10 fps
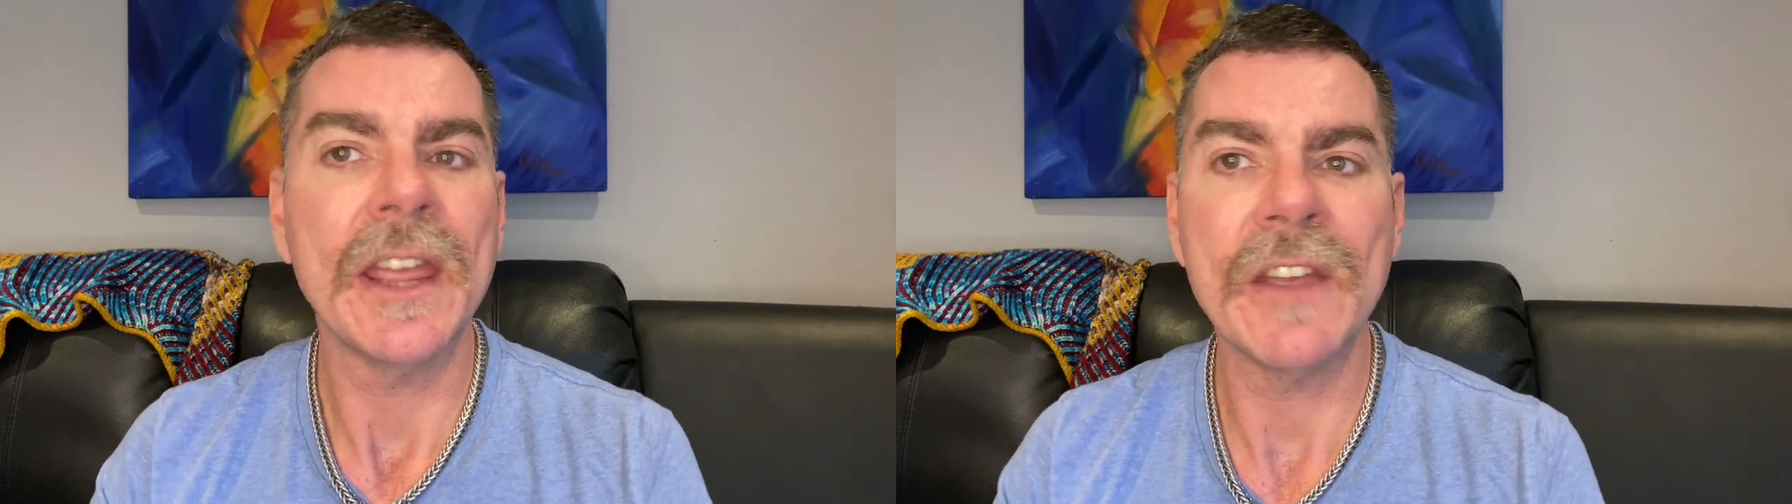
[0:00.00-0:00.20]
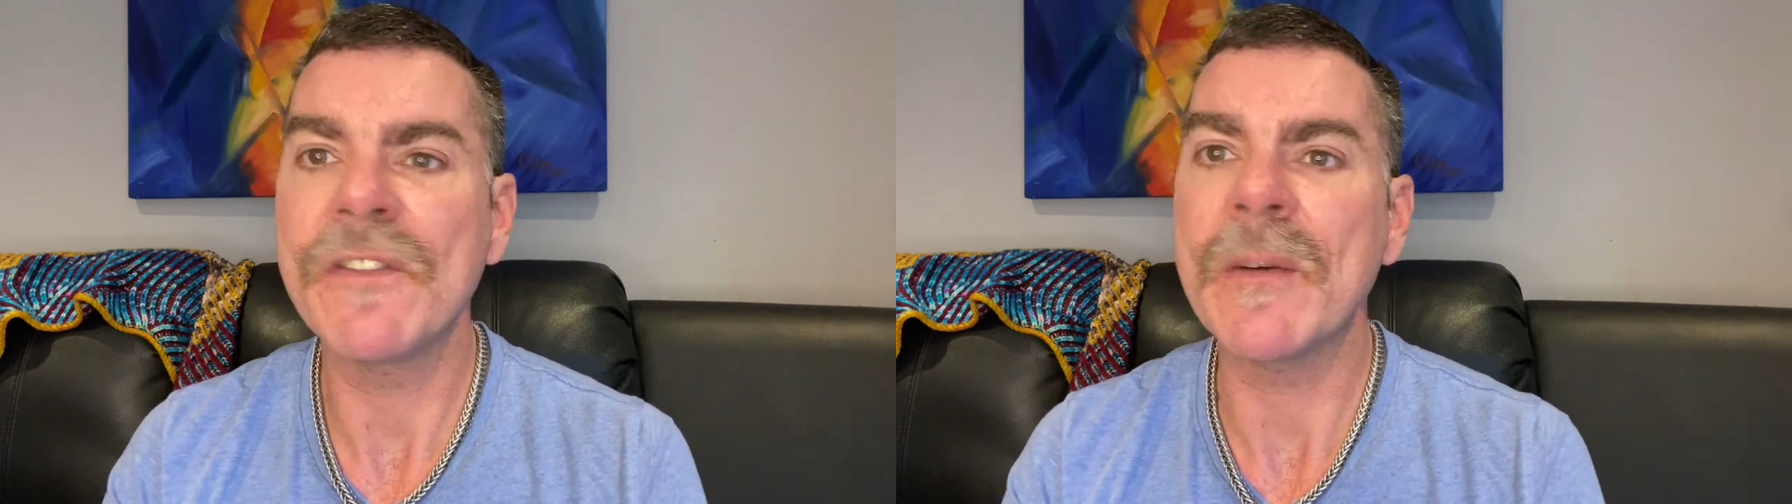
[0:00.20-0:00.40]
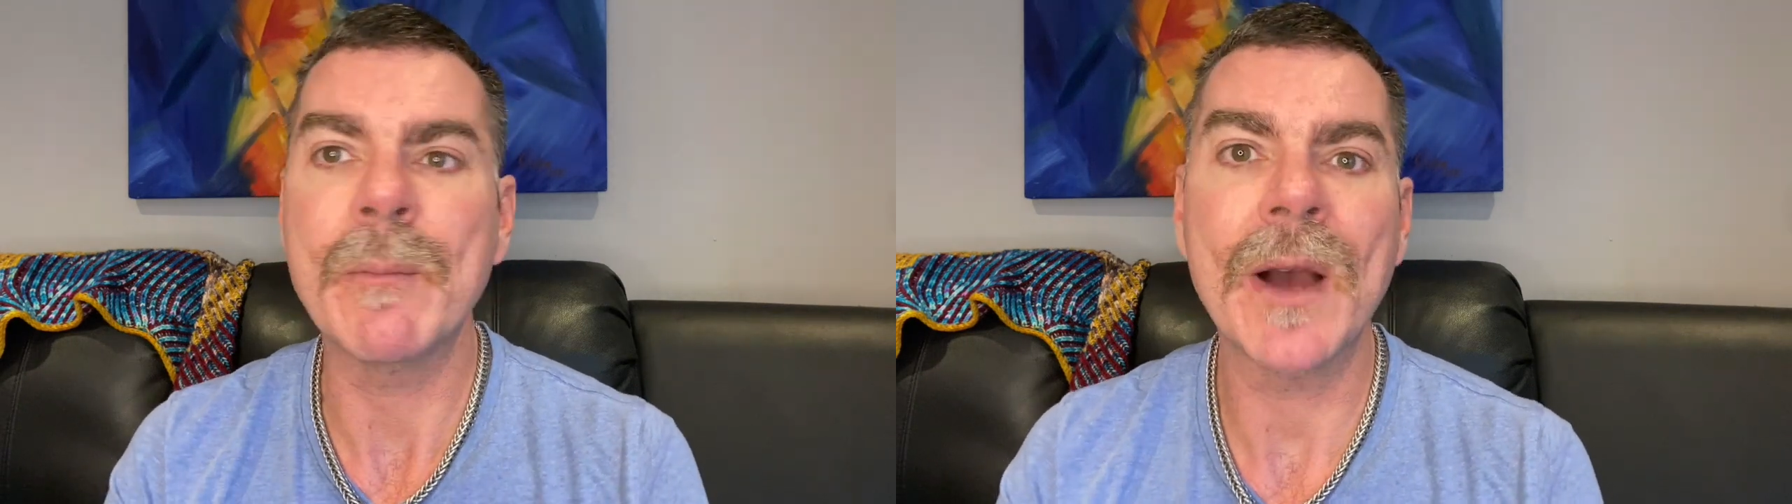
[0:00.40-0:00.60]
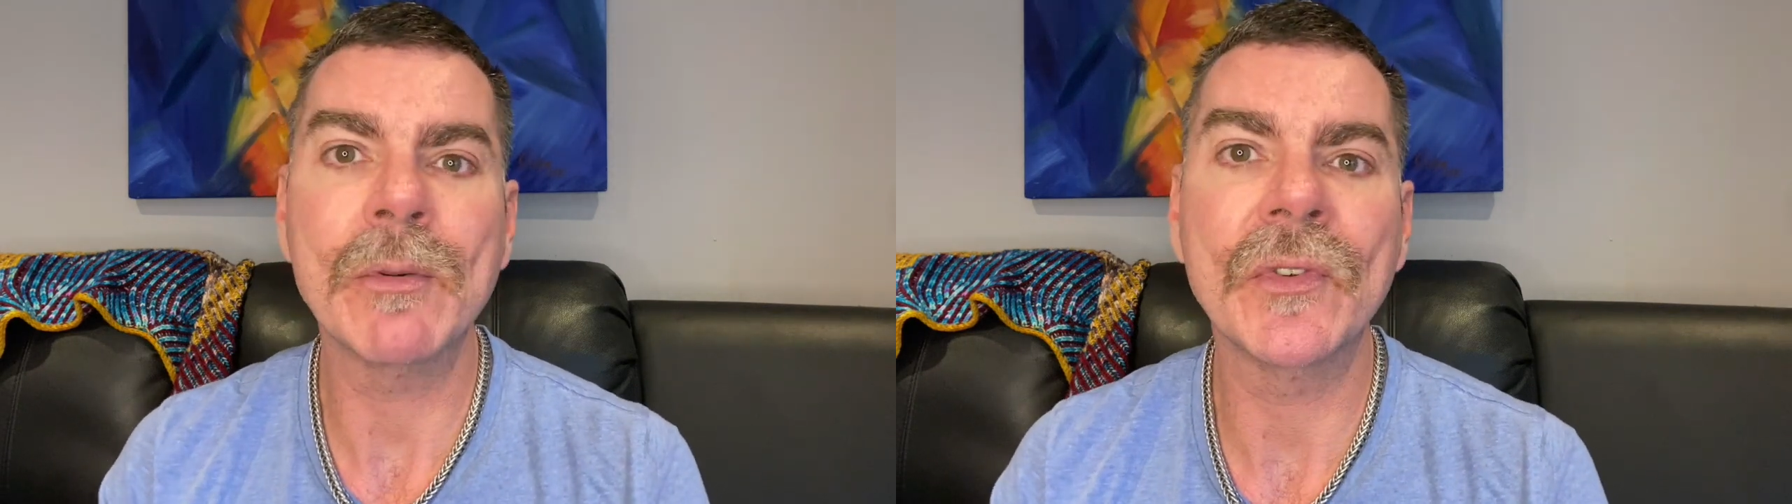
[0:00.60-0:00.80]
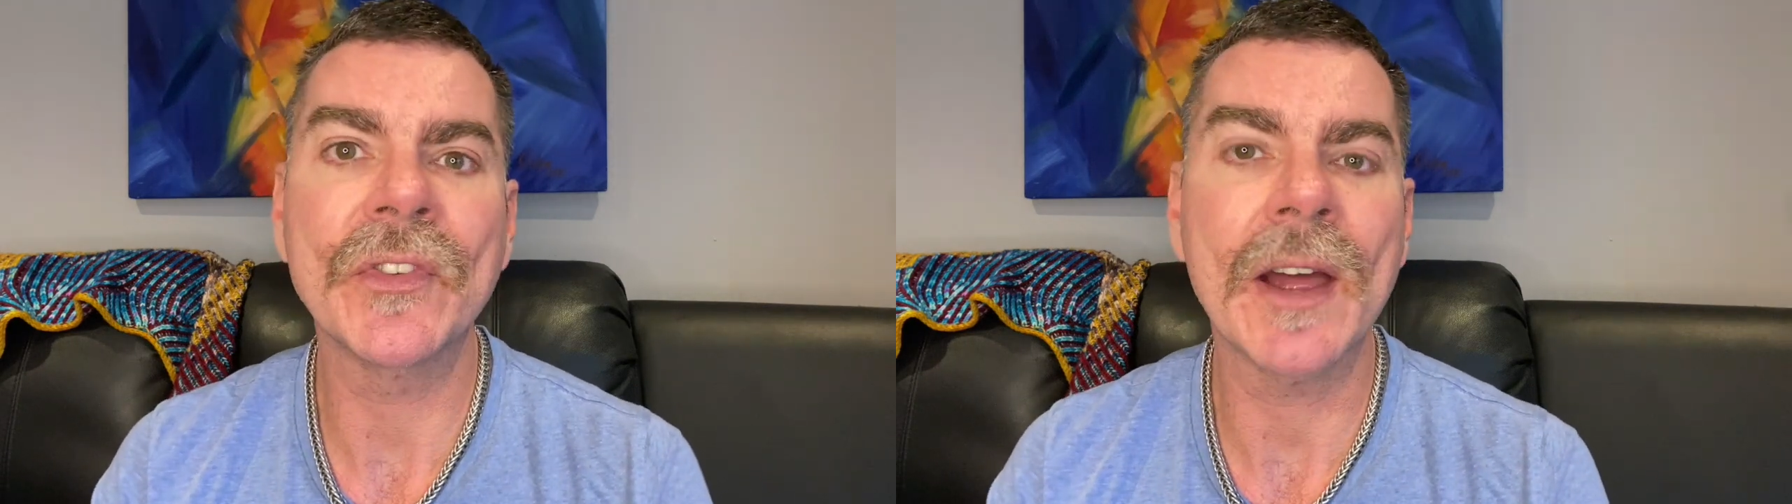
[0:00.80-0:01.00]
If it
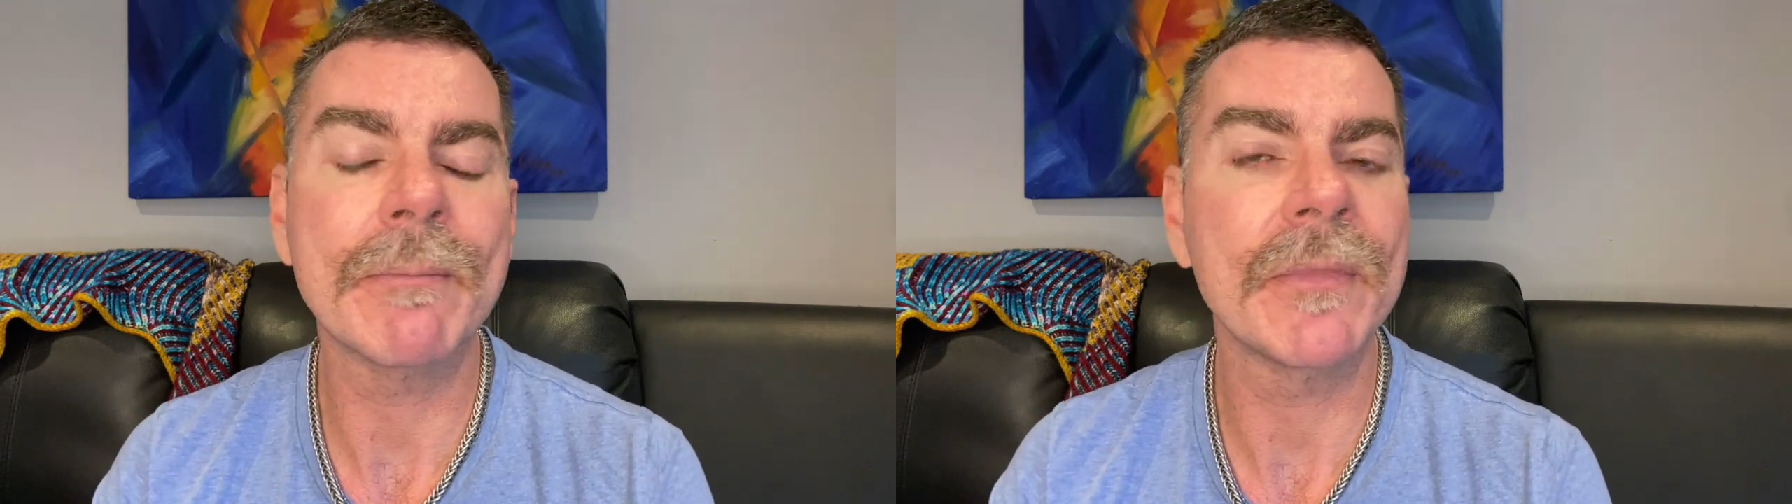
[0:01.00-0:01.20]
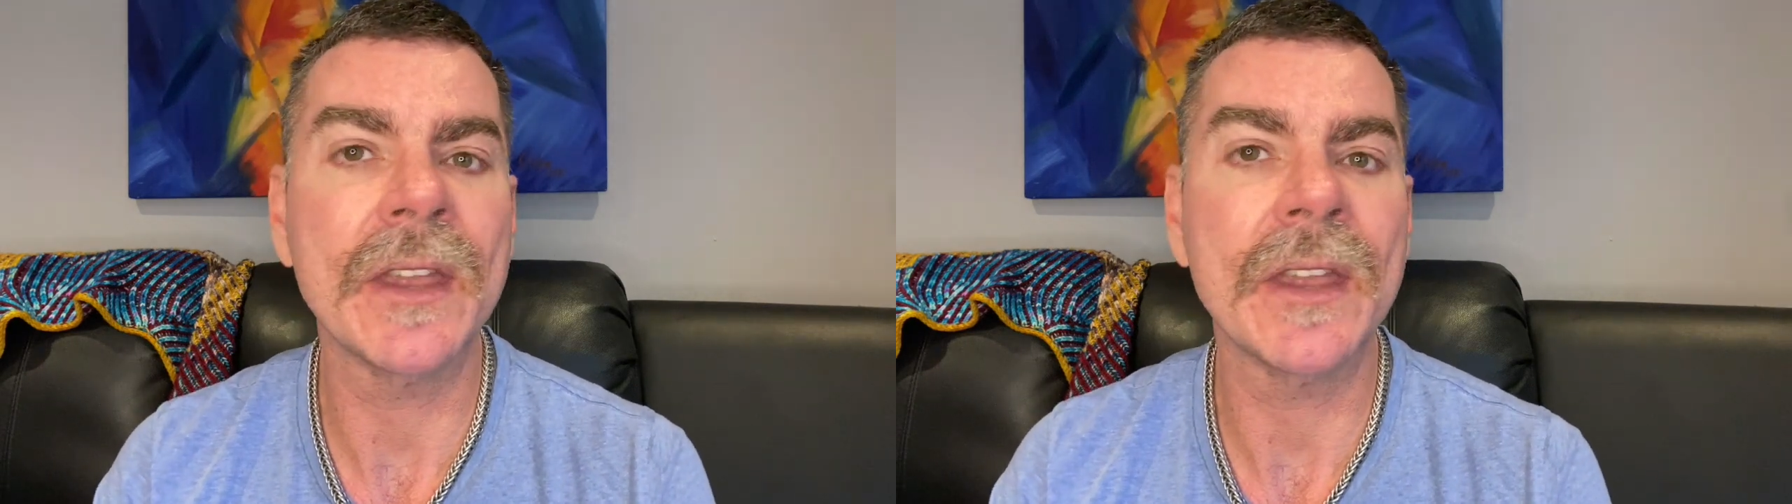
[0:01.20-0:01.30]
bubbles up,